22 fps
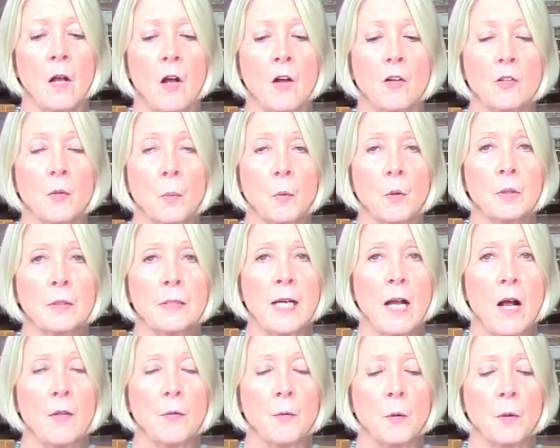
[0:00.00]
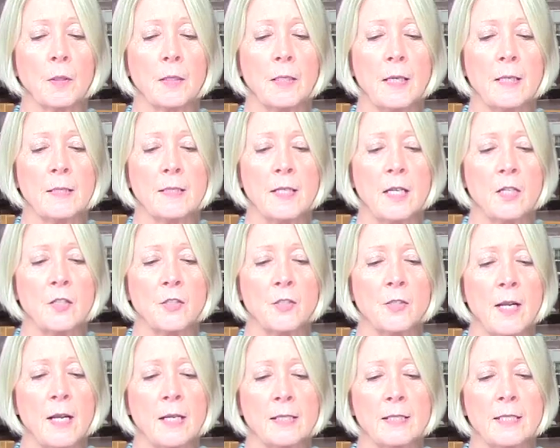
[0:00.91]
The World Health
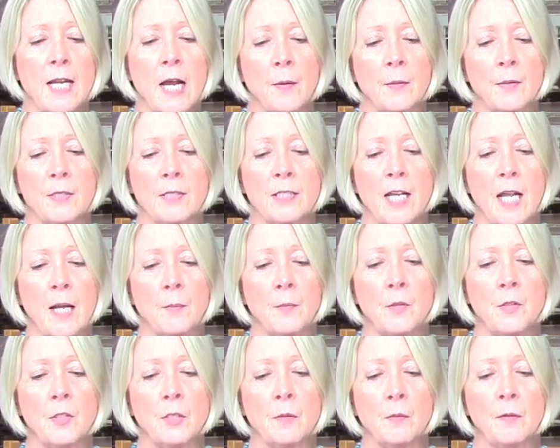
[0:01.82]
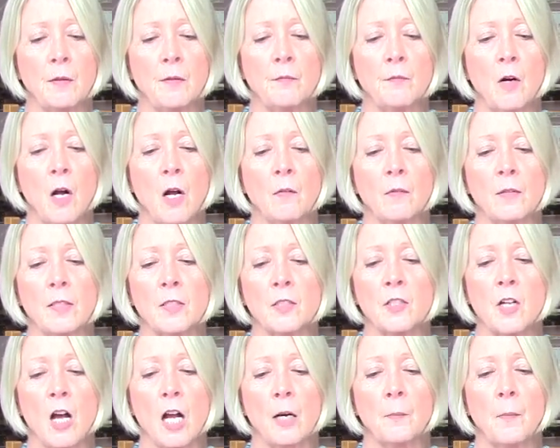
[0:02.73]
Organization has now established a revolving
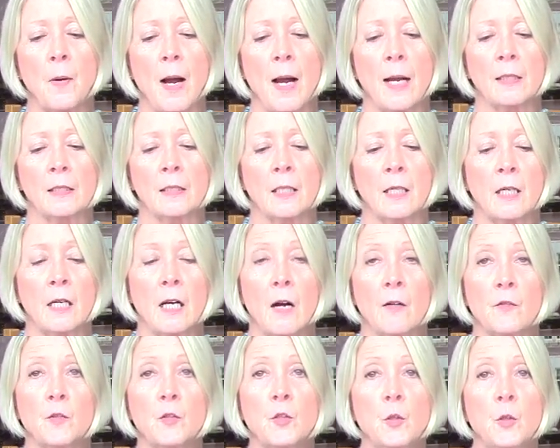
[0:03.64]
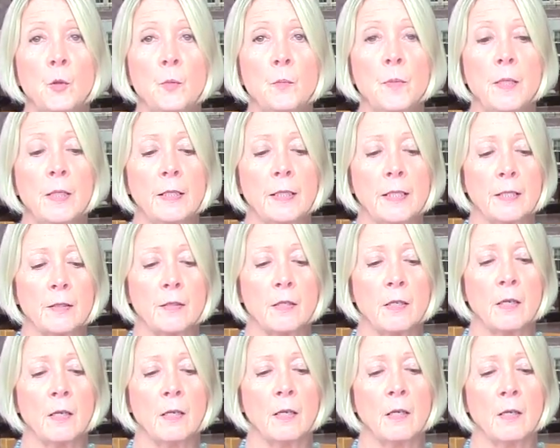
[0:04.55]
stockpile of 2 million
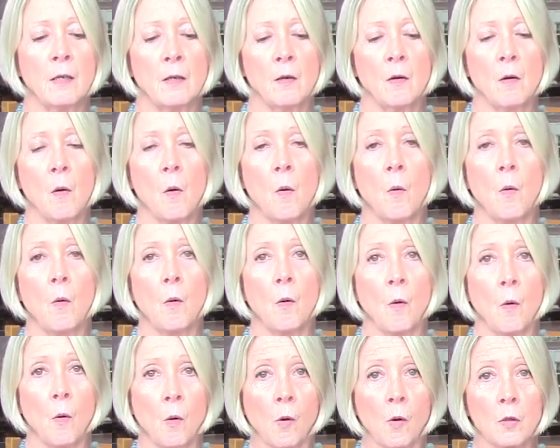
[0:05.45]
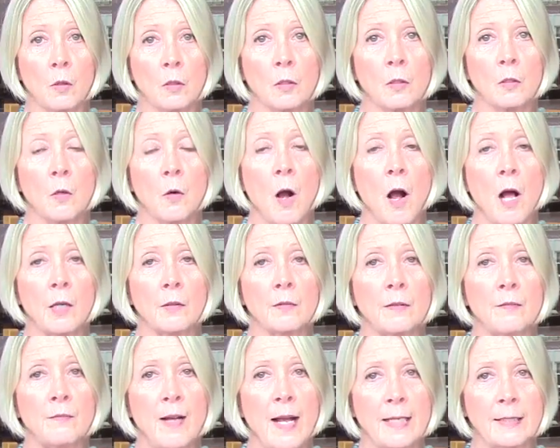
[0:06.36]
oral
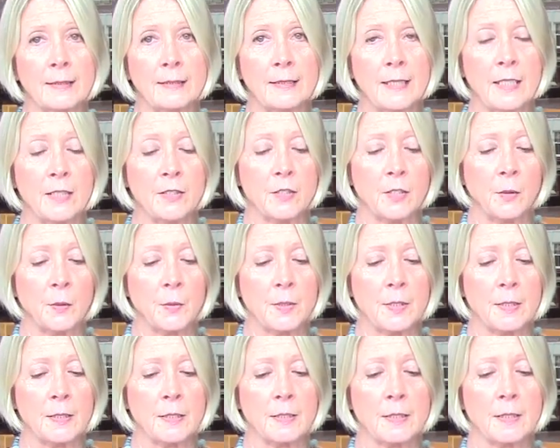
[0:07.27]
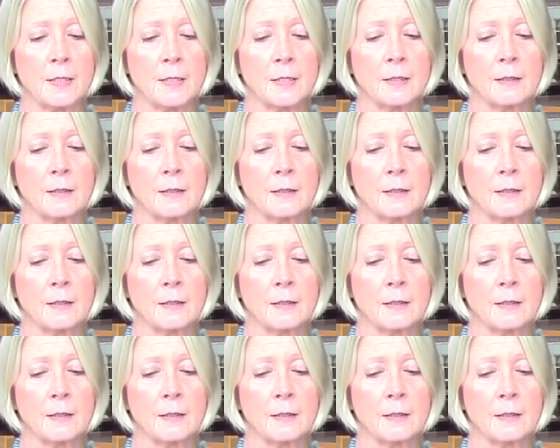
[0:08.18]
cholera vaccine doses.